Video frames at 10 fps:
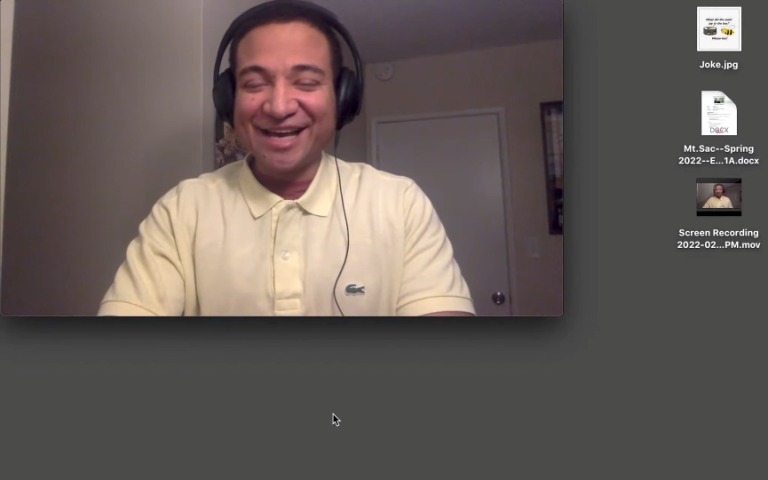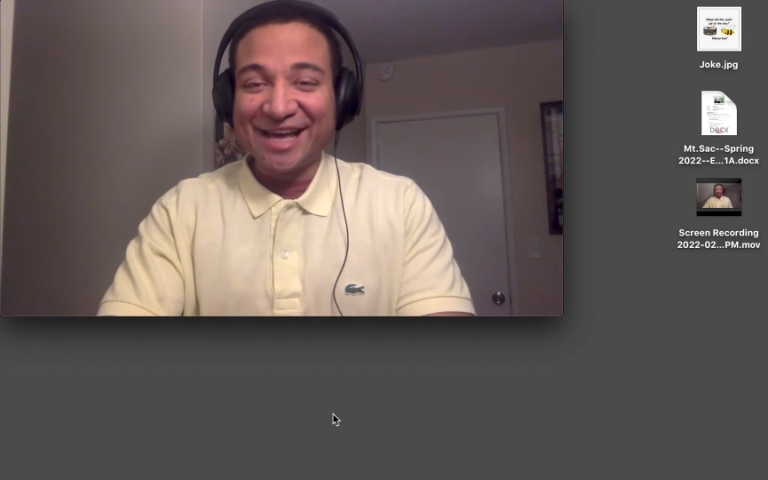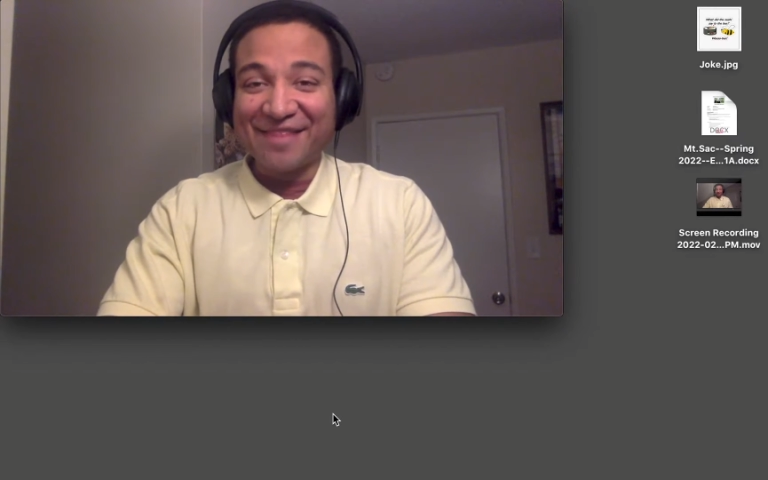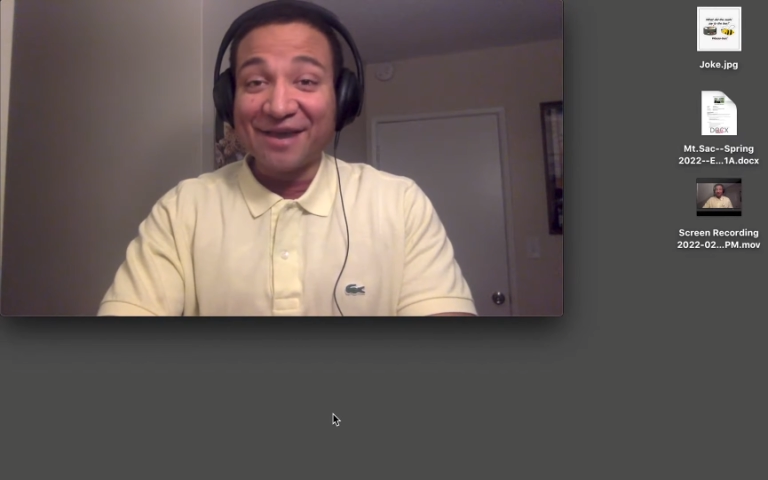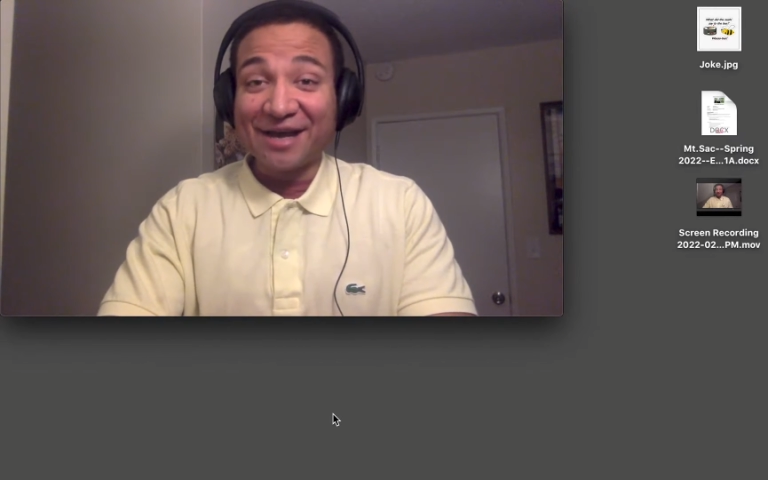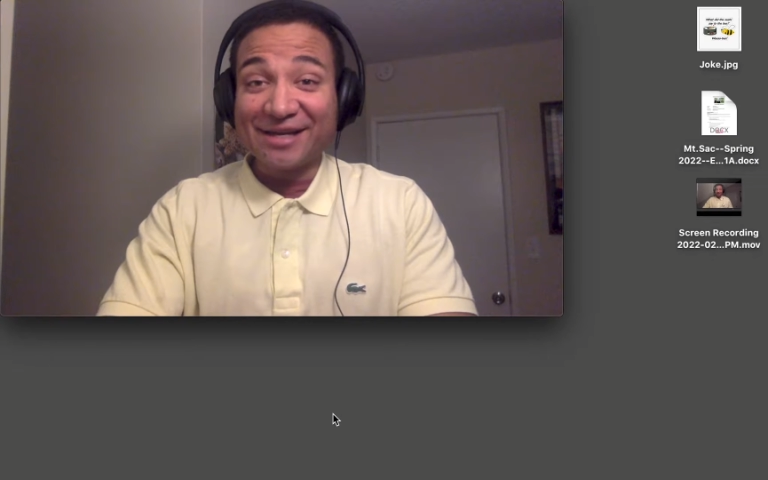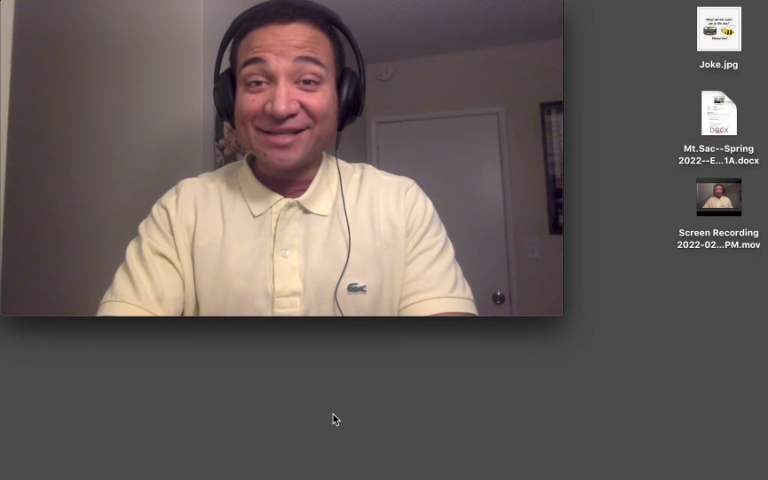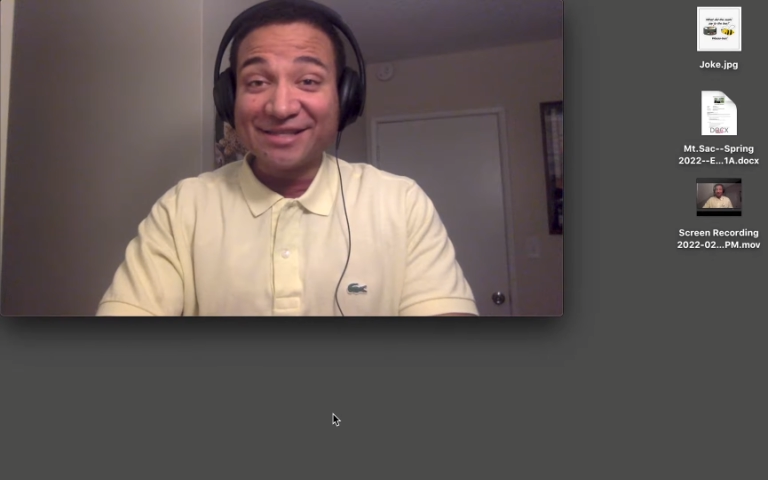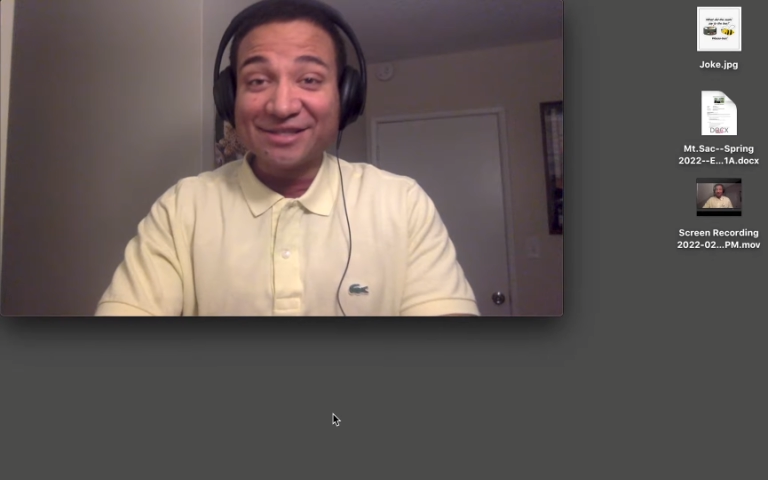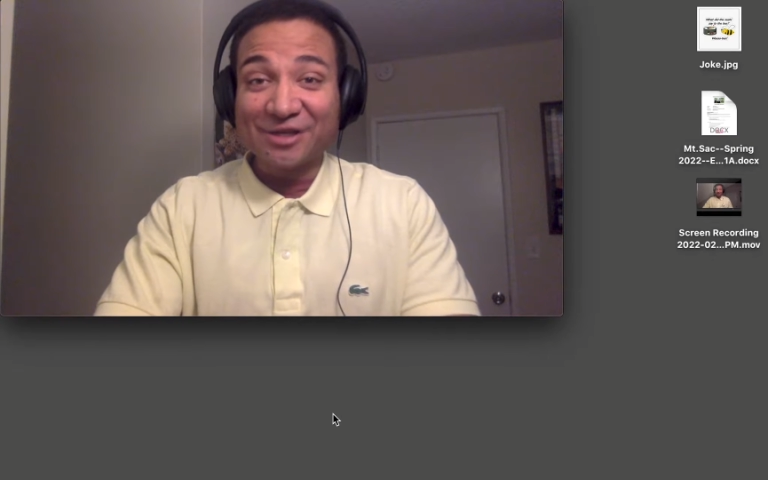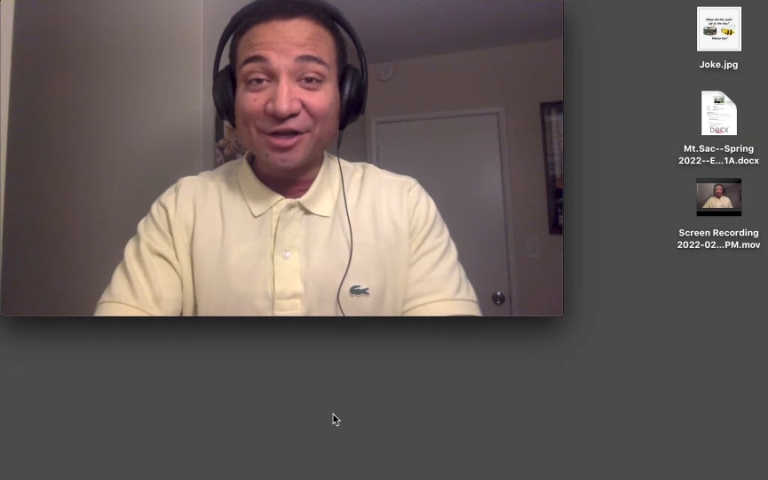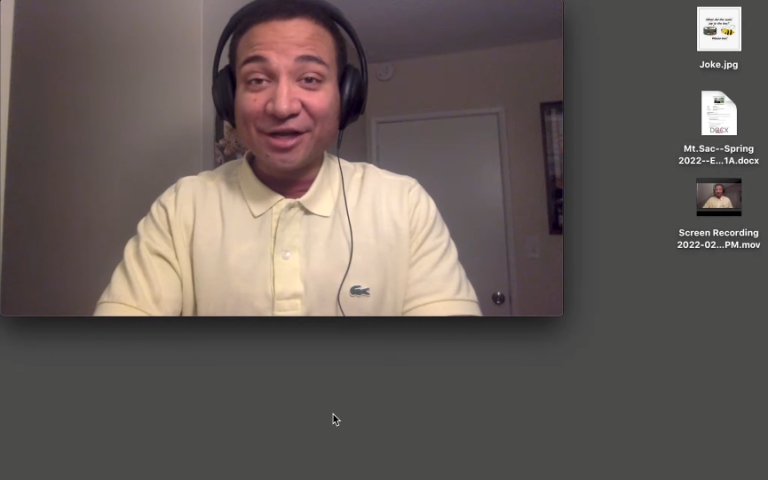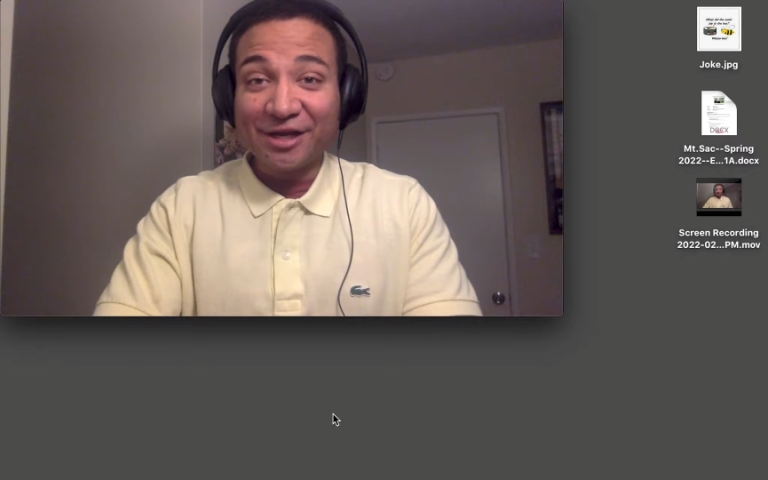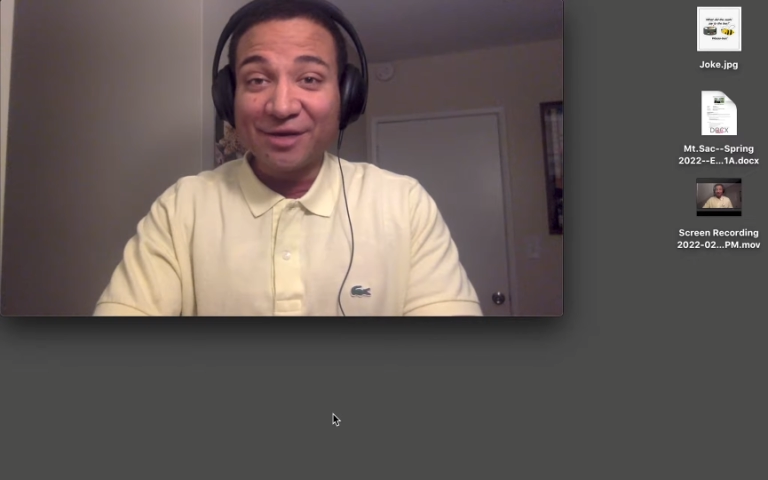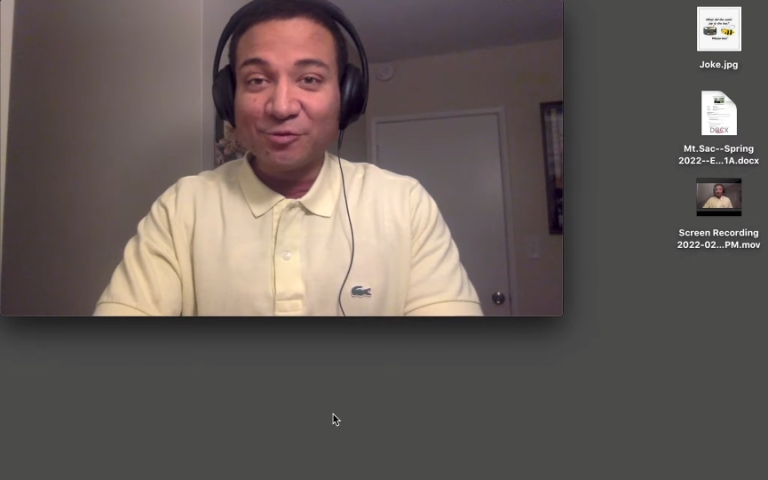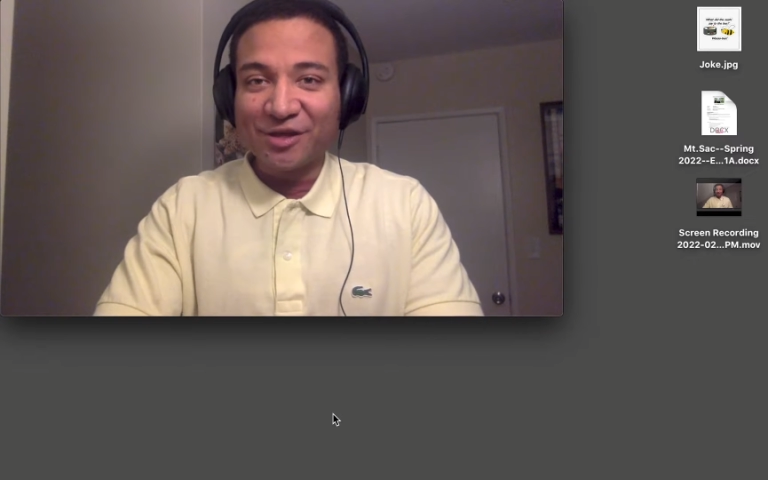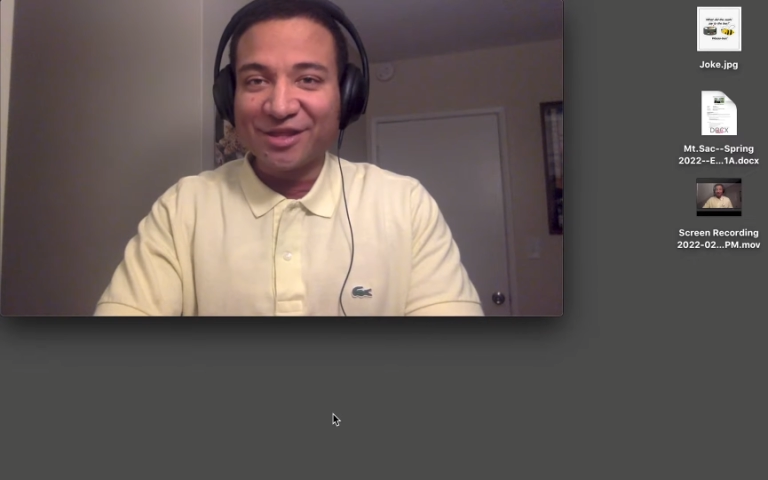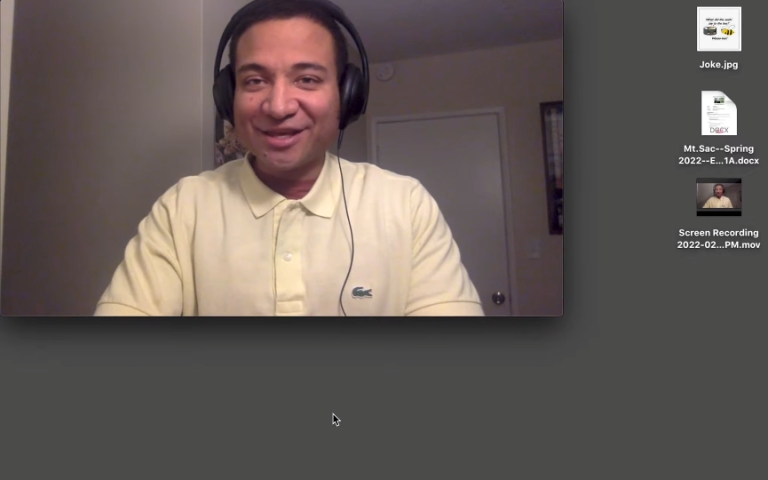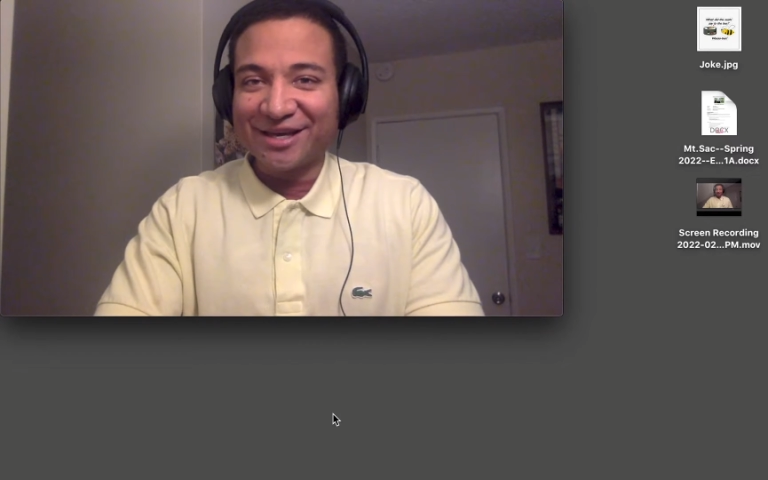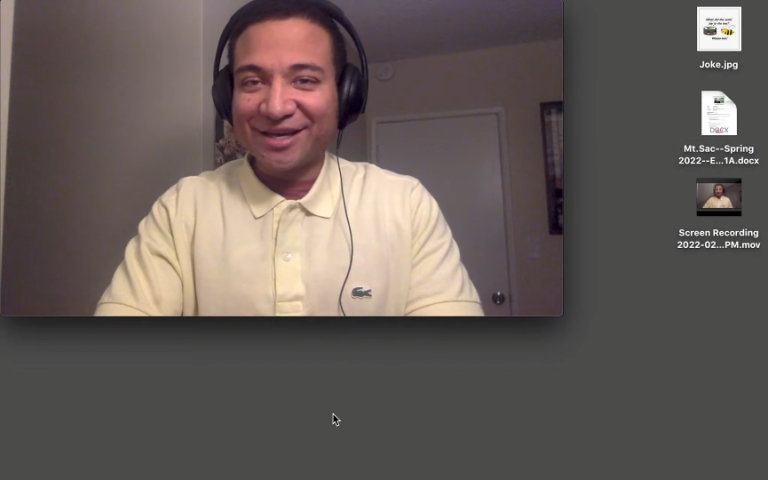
and that is starting with